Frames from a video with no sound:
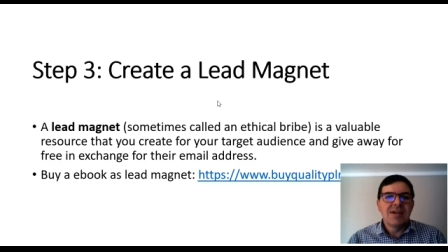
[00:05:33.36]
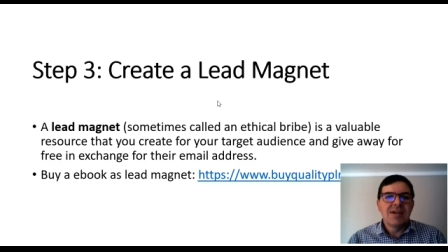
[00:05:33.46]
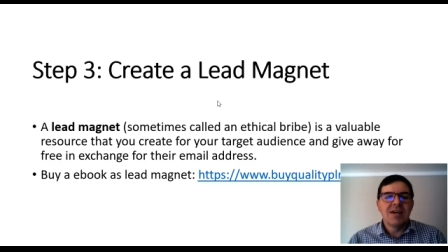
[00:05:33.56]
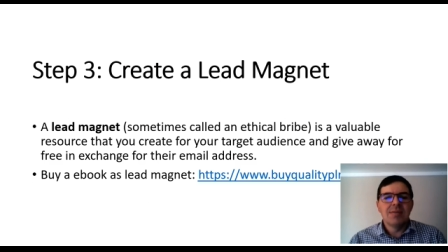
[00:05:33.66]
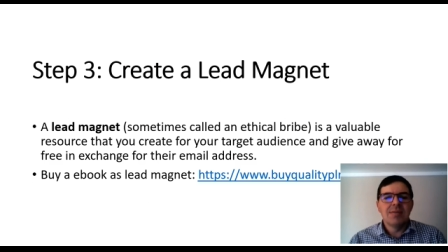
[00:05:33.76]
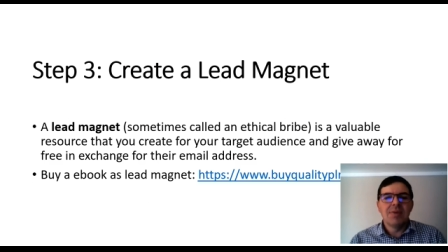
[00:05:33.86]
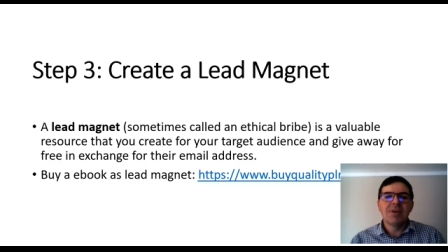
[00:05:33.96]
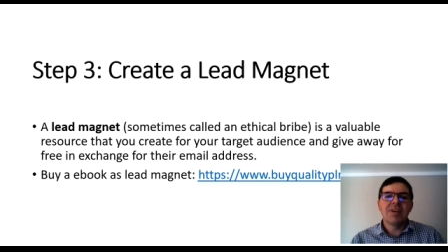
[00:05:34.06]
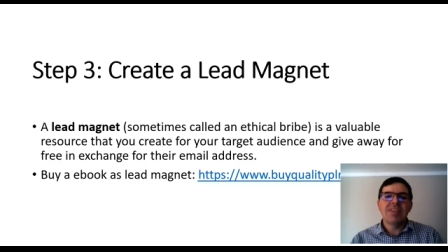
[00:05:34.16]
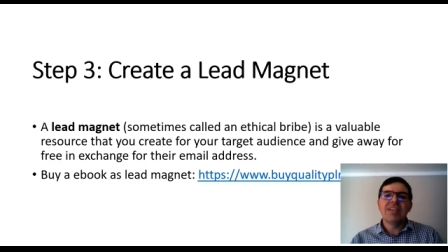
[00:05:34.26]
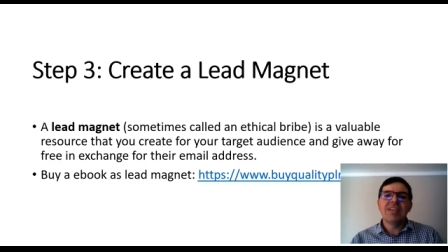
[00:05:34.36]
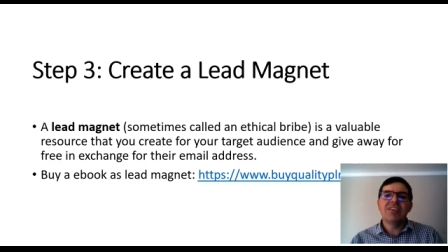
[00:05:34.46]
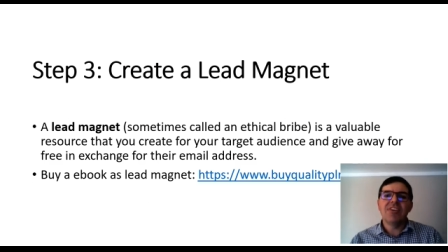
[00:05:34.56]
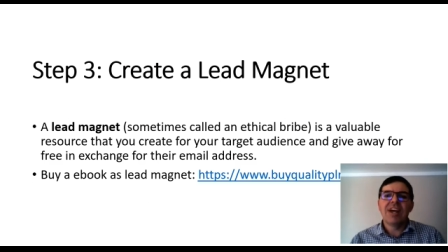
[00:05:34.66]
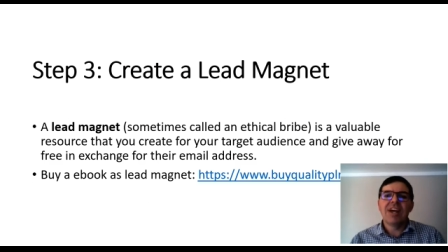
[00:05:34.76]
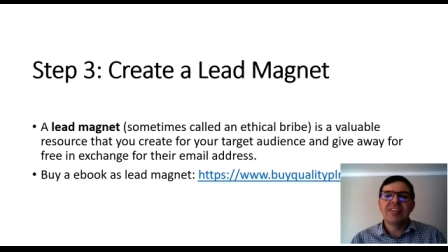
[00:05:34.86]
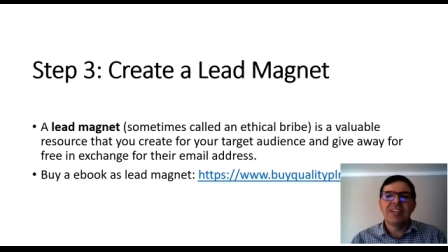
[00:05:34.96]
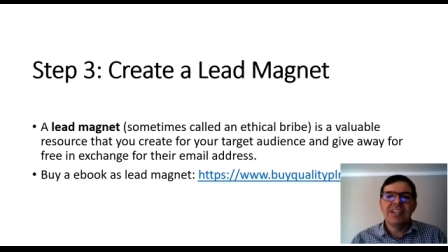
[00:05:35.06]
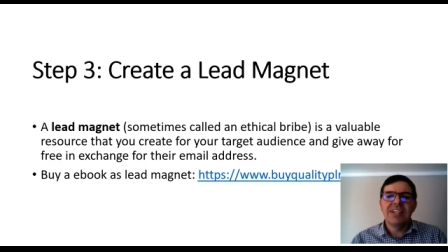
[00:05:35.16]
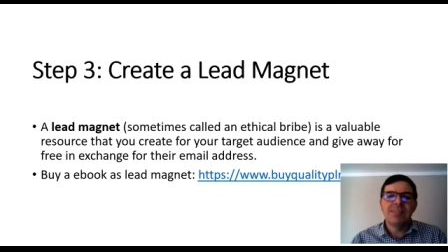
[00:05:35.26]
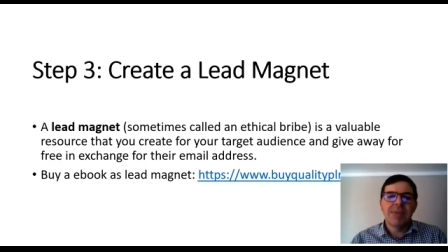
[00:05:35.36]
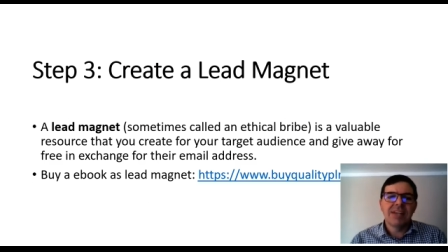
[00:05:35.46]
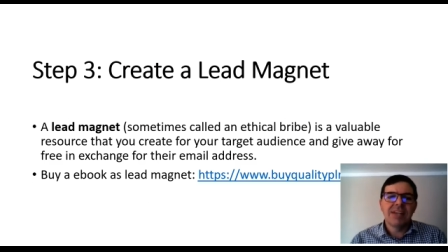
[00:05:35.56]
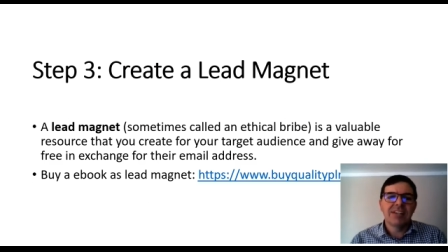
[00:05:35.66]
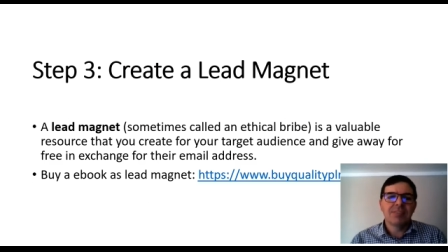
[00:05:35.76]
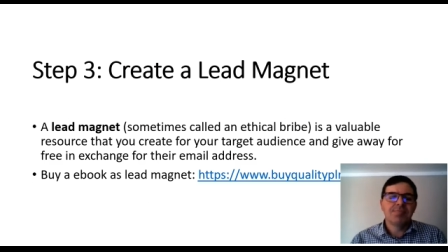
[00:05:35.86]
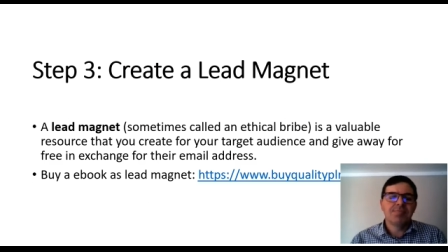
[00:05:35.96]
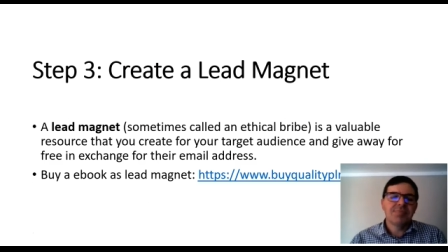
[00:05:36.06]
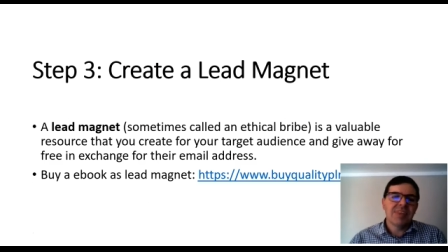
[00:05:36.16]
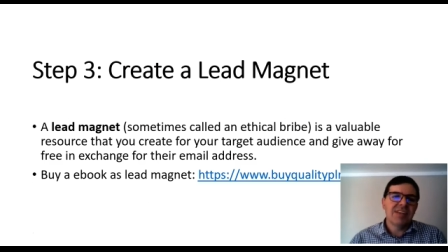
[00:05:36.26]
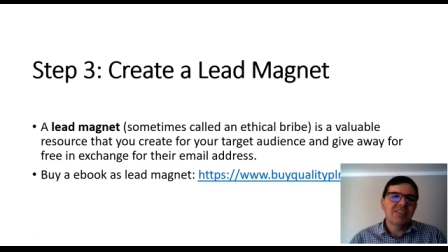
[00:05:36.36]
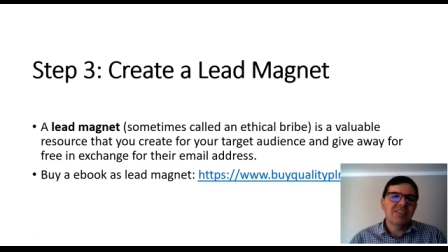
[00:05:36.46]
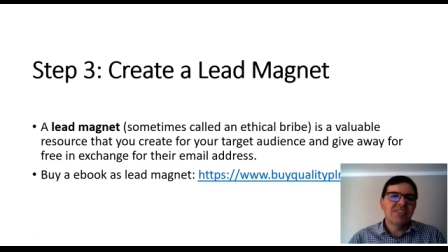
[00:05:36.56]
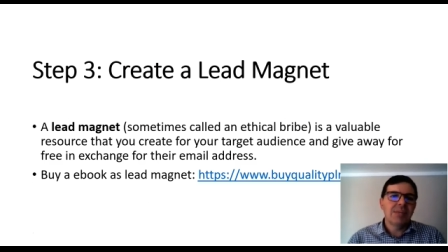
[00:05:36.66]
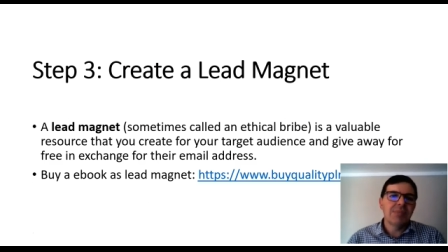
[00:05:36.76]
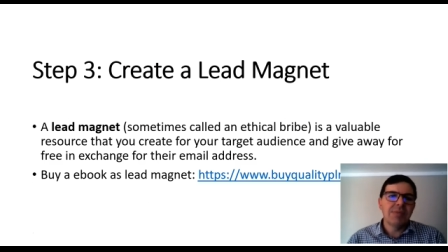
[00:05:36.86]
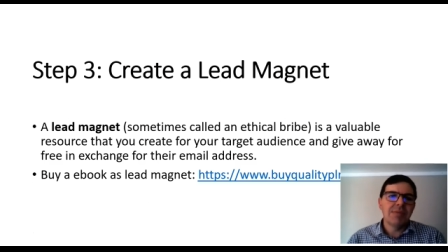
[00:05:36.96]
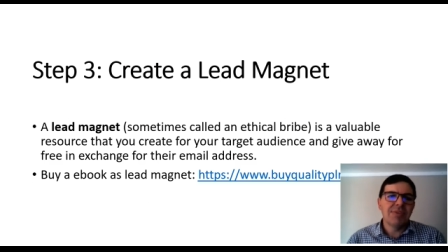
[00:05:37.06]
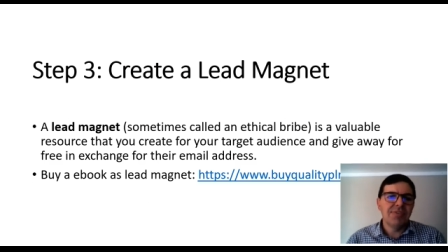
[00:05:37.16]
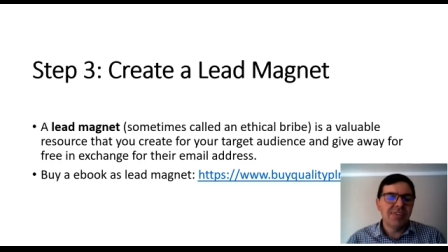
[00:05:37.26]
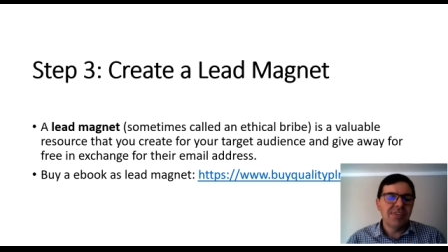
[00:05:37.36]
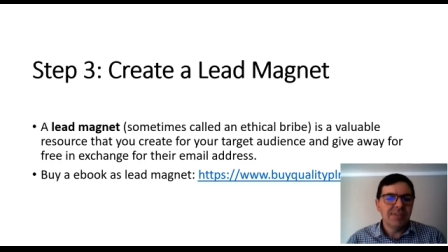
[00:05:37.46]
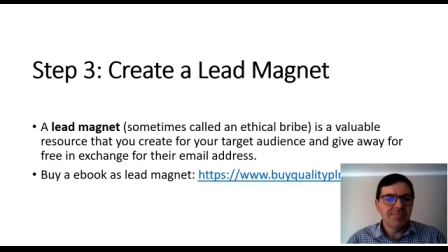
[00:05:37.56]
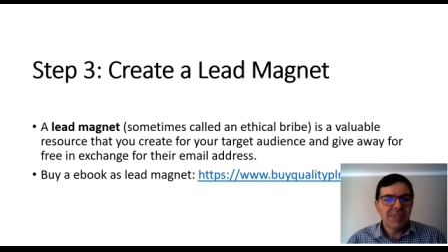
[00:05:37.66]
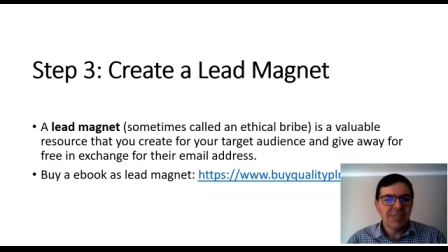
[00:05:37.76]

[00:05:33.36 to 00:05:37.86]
Um, okay, then create a lead magnet. That is step number three.